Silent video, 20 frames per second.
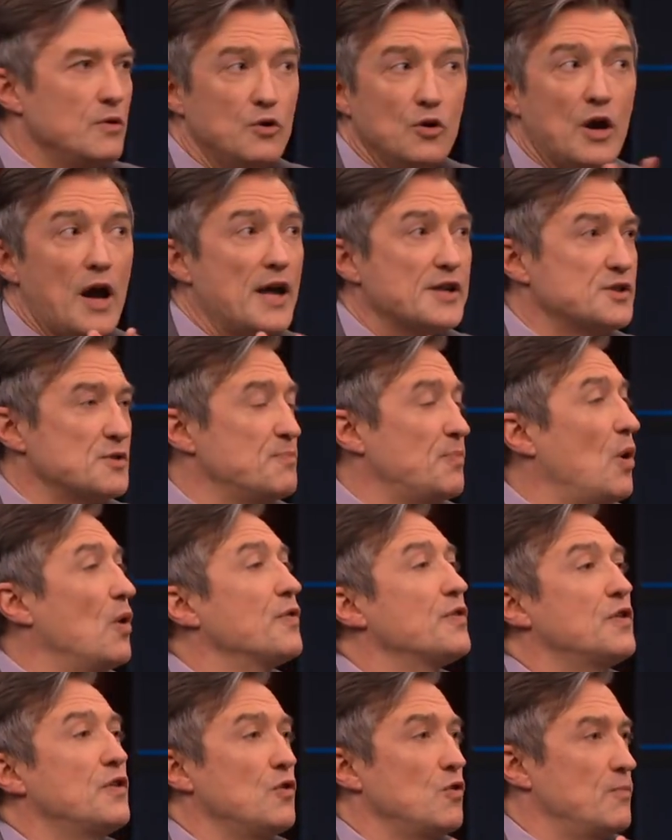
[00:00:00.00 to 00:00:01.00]
you guys are
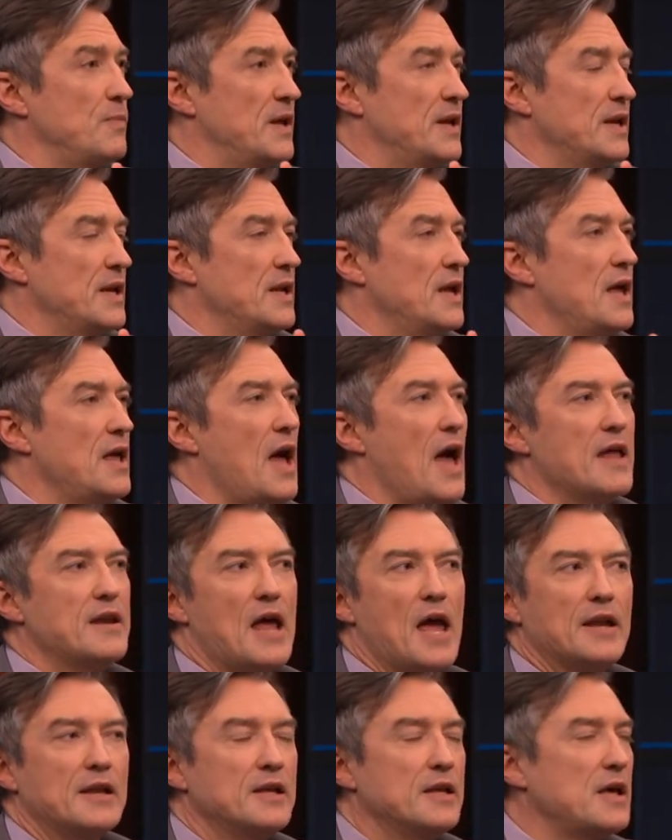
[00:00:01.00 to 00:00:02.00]
both human,
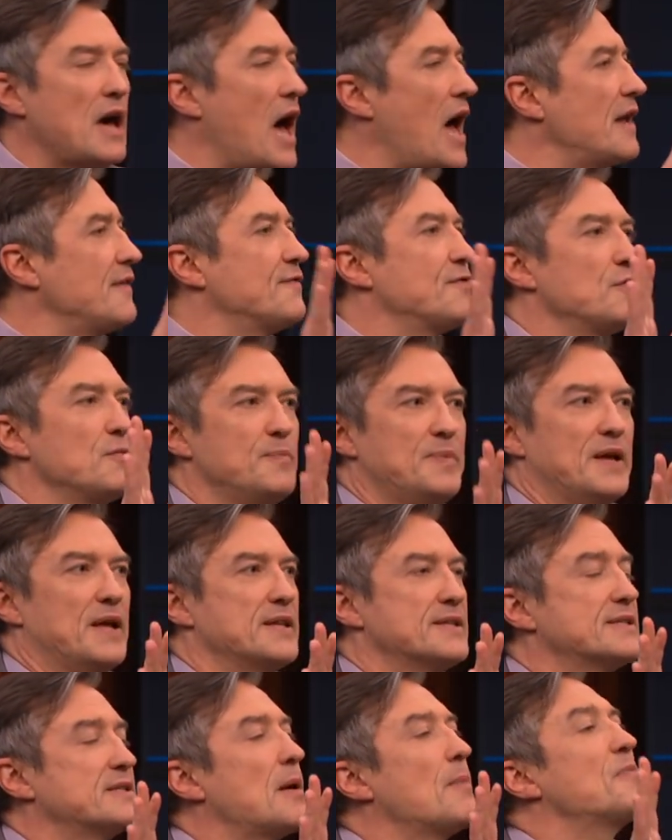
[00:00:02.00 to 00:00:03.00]
and God
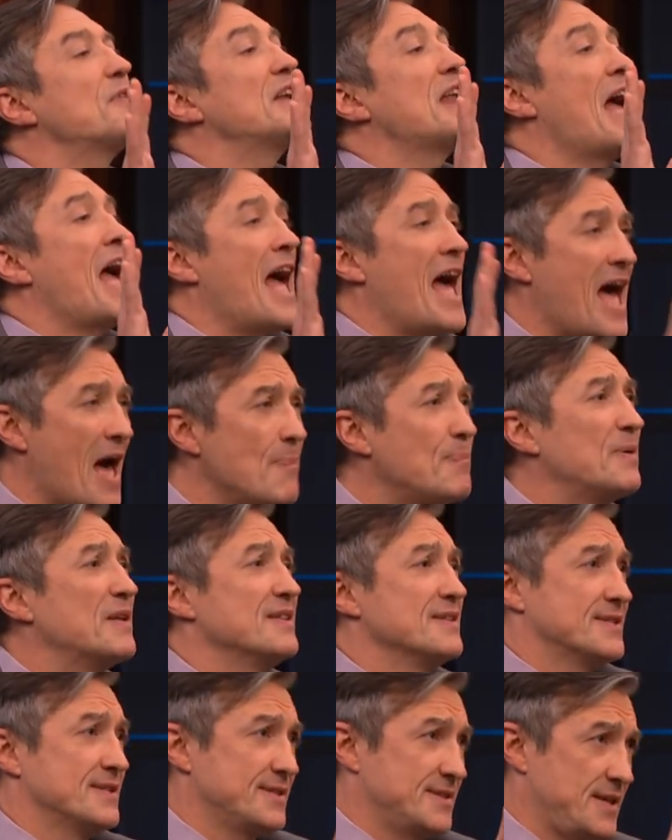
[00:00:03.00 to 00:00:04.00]
forbid something
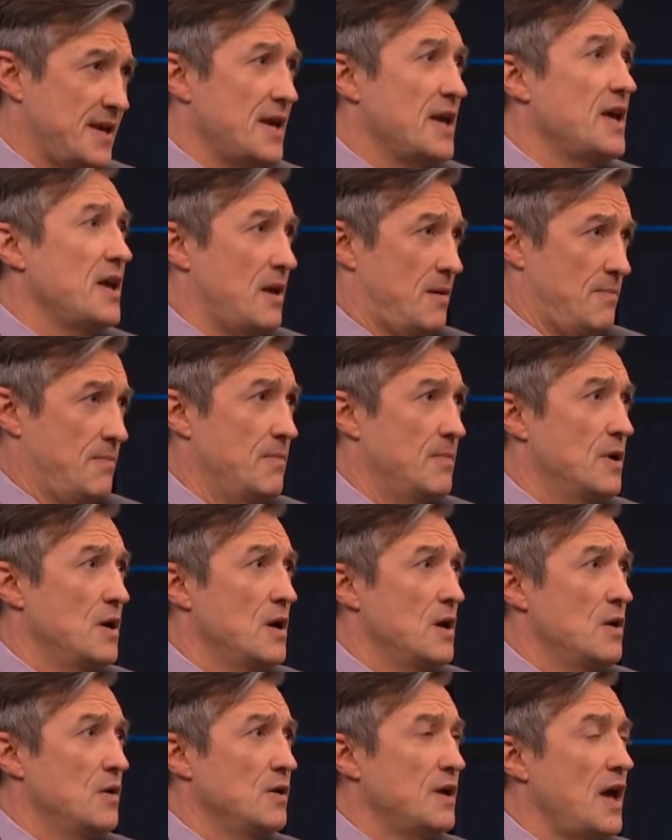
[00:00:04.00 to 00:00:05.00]
happens to him,
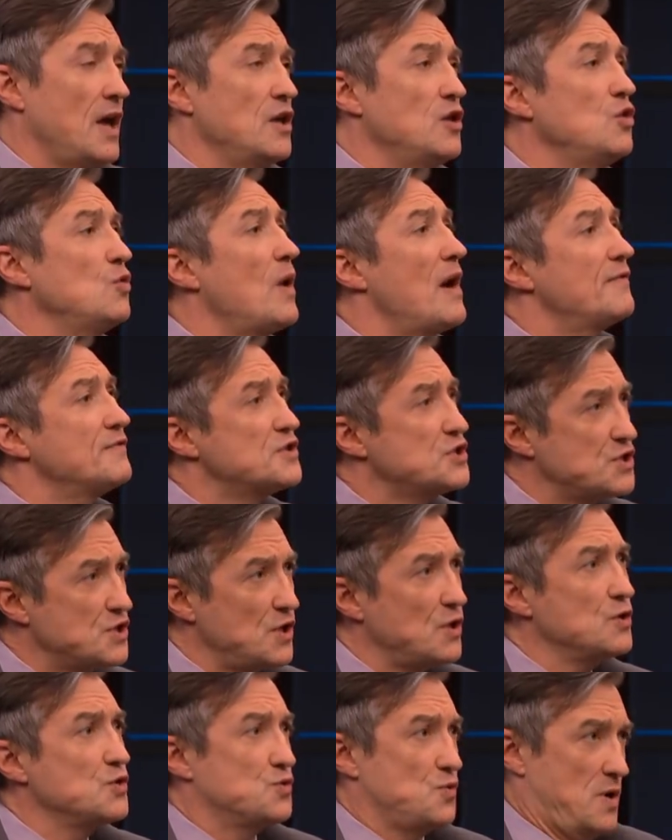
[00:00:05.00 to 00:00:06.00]
okay? You have
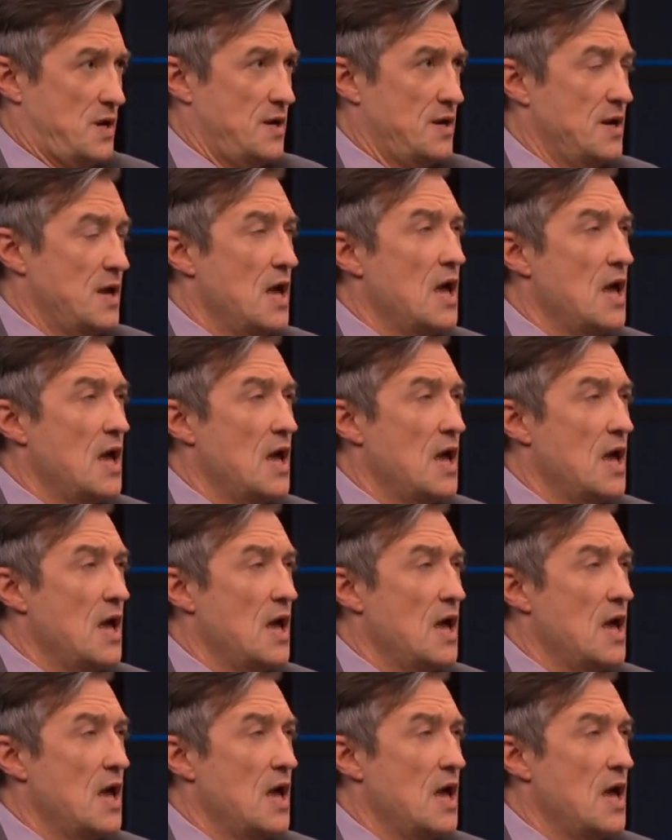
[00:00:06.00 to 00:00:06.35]
children.